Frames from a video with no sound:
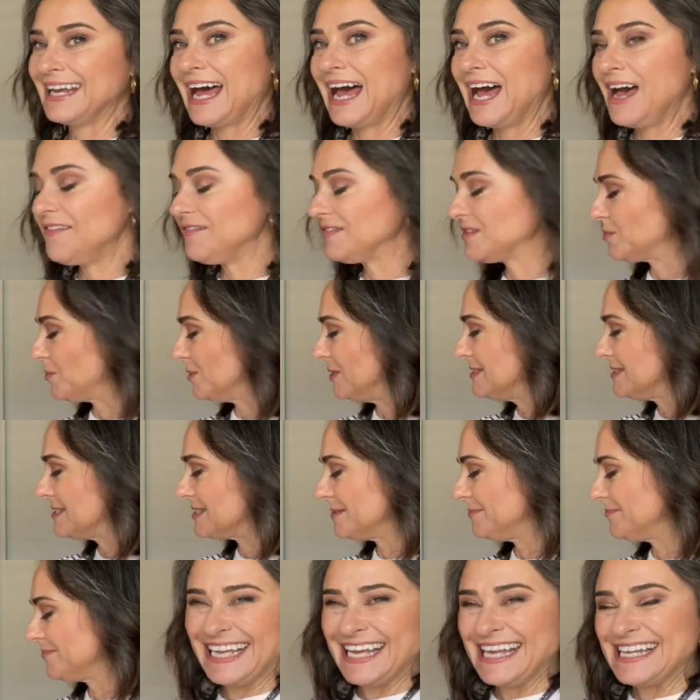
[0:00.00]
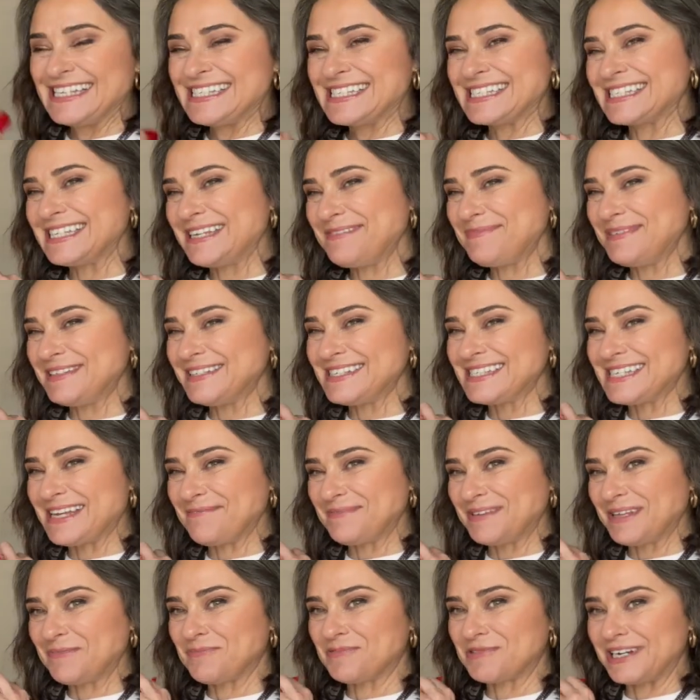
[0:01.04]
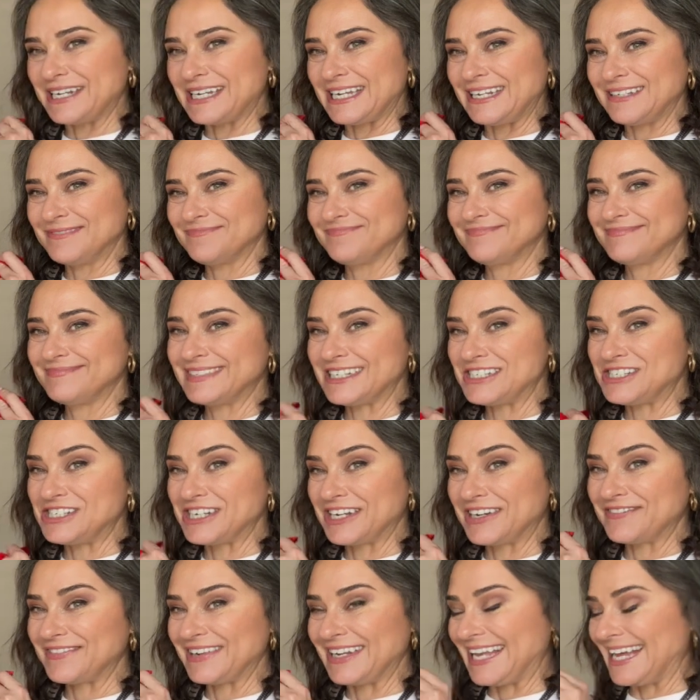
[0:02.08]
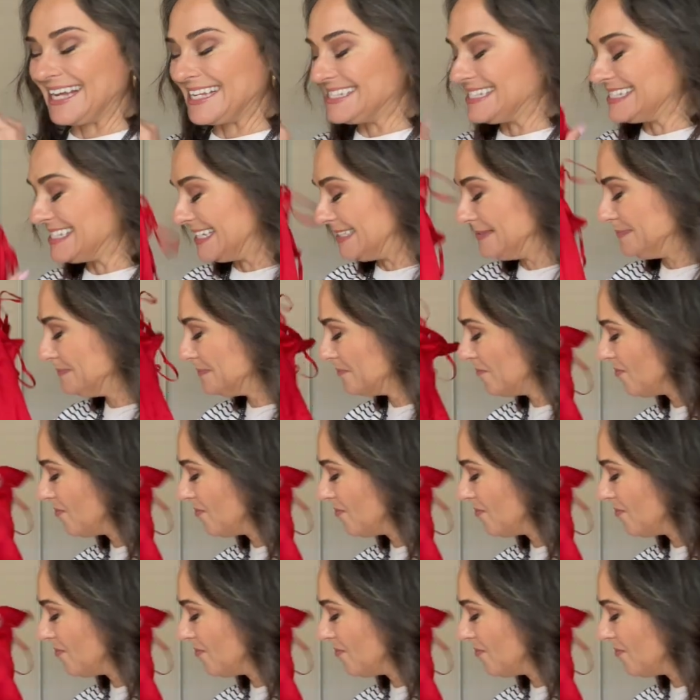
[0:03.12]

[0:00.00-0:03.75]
afterwards slip into something pretty that she can relax in.